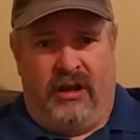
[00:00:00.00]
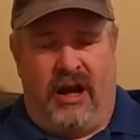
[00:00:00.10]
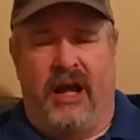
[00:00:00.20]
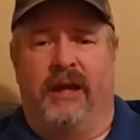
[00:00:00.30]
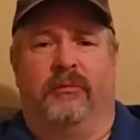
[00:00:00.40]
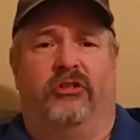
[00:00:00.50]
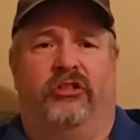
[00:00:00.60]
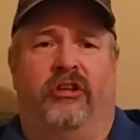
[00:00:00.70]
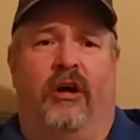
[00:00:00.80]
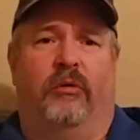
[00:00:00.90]
I am
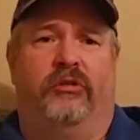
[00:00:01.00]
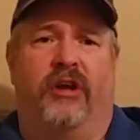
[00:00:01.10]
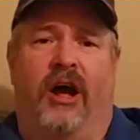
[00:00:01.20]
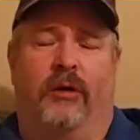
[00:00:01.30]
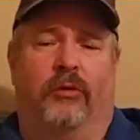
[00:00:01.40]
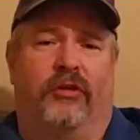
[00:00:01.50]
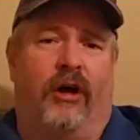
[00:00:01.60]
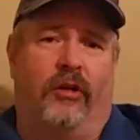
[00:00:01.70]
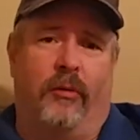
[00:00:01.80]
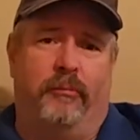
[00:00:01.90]
so done with
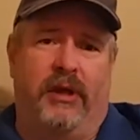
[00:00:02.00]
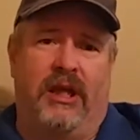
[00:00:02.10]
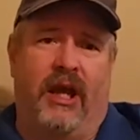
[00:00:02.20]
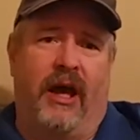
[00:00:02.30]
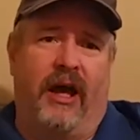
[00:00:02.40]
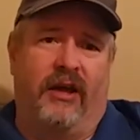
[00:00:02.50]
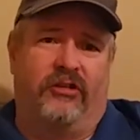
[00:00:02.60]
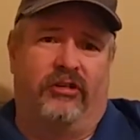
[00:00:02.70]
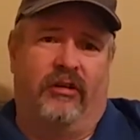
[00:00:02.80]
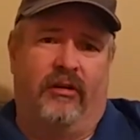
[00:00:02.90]
all the
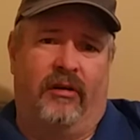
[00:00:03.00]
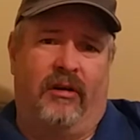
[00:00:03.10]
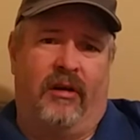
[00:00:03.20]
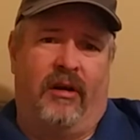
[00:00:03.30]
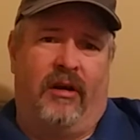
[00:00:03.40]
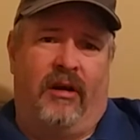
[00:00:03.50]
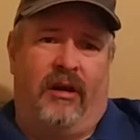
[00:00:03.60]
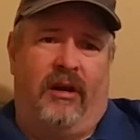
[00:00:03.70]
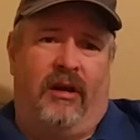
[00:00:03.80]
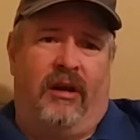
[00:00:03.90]
BS.
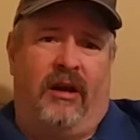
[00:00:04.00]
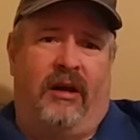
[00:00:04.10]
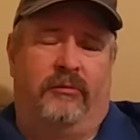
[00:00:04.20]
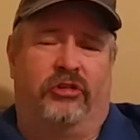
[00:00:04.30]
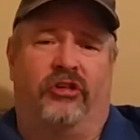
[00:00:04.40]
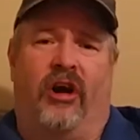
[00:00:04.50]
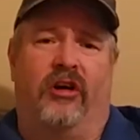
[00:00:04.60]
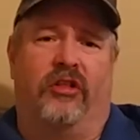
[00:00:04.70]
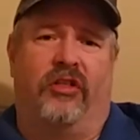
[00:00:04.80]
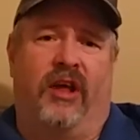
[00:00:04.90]
I'm
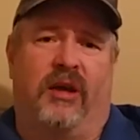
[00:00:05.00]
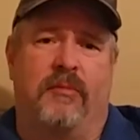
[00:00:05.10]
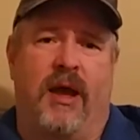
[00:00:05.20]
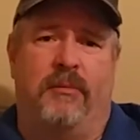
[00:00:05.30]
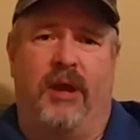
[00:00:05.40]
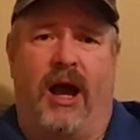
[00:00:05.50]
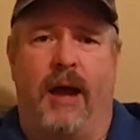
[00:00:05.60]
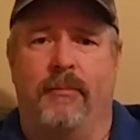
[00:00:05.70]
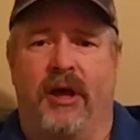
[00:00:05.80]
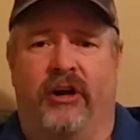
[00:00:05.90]
starting to think maybe
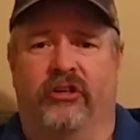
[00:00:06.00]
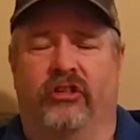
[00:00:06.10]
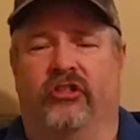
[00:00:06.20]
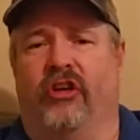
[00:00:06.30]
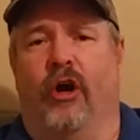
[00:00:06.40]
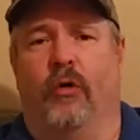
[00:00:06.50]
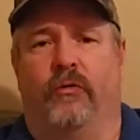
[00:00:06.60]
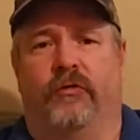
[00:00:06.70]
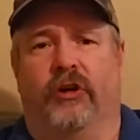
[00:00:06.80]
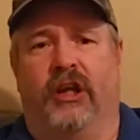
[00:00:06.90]
I better just go
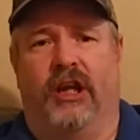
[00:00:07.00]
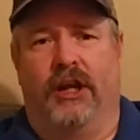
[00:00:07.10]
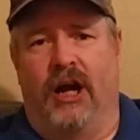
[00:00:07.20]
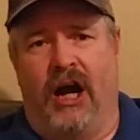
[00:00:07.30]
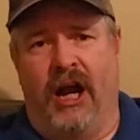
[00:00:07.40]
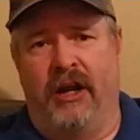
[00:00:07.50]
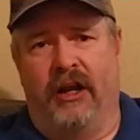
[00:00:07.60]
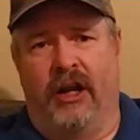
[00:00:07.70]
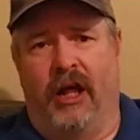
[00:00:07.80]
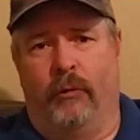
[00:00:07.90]
freaking hide
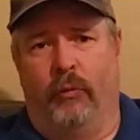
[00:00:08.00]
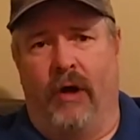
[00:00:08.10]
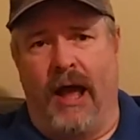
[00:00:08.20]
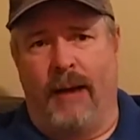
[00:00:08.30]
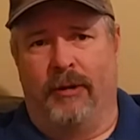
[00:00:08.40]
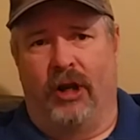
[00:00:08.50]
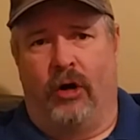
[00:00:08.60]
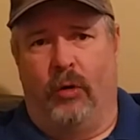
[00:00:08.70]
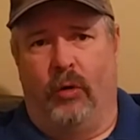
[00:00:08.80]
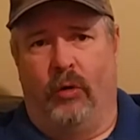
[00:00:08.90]
in a rabbit
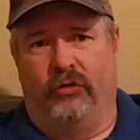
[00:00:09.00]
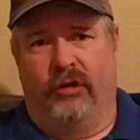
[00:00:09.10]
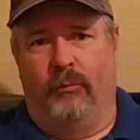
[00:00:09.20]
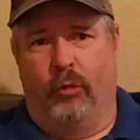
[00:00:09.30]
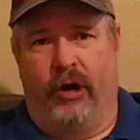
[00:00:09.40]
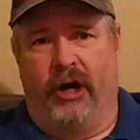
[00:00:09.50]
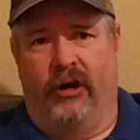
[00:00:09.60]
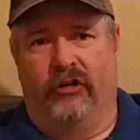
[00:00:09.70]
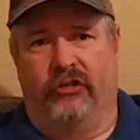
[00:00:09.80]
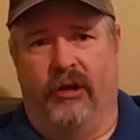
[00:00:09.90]
hole
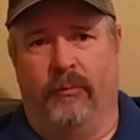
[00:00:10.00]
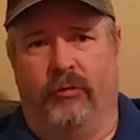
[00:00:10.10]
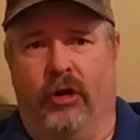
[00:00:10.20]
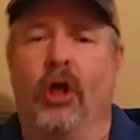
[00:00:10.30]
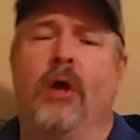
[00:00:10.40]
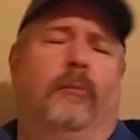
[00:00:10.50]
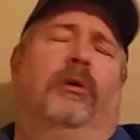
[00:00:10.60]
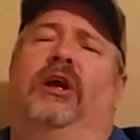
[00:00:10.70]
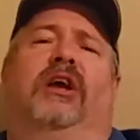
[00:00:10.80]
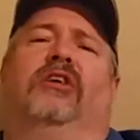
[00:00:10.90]
somewhere or something
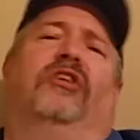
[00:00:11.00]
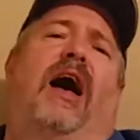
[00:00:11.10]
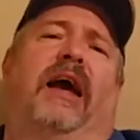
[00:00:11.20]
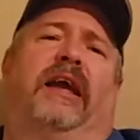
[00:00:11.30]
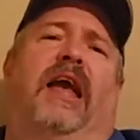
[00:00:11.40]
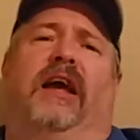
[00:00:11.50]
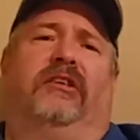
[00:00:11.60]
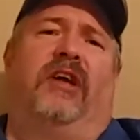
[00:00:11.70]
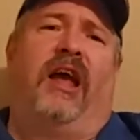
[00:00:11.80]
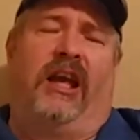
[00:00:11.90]
because I
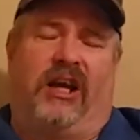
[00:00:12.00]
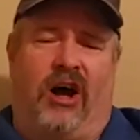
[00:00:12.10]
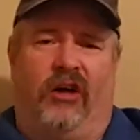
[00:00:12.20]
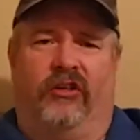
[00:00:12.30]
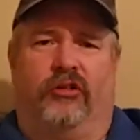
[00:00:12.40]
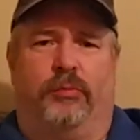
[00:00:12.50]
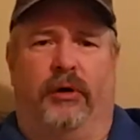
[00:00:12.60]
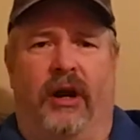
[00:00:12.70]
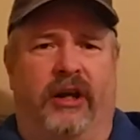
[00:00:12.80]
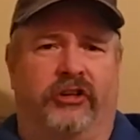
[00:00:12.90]
can't take all this
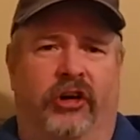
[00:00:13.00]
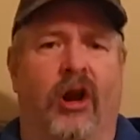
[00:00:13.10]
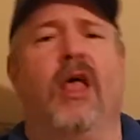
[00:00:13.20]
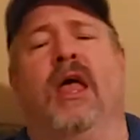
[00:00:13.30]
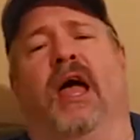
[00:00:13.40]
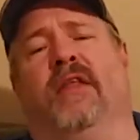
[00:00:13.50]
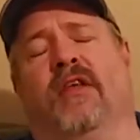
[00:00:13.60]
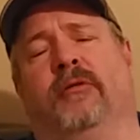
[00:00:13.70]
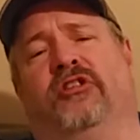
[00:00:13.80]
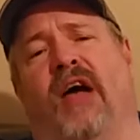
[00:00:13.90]
pressure. And
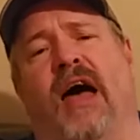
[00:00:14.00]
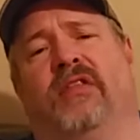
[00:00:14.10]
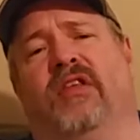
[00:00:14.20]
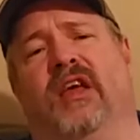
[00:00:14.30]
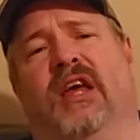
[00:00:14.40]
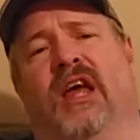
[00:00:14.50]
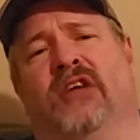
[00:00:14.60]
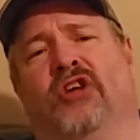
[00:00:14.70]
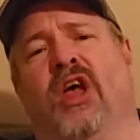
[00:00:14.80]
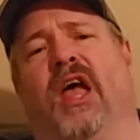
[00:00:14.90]
the sad thing
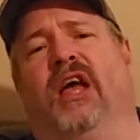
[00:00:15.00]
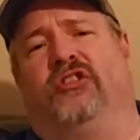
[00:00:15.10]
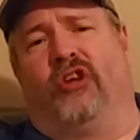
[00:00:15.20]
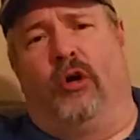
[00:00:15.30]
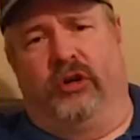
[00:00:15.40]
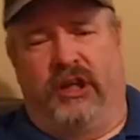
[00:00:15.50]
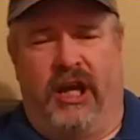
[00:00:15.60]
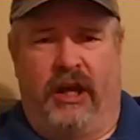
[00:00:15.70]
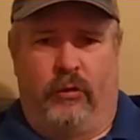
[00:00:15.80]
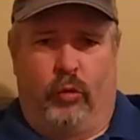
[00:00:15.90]
is, it's only
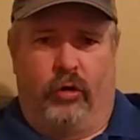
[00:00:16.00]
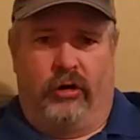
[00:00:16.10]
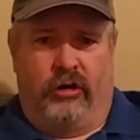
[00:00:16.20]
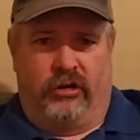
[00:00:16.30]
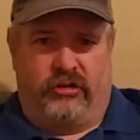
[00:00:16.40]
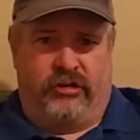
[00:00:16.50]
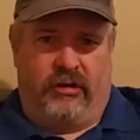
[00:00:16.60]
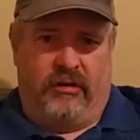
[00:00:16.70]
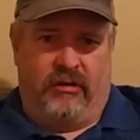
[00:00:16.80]
getting worse.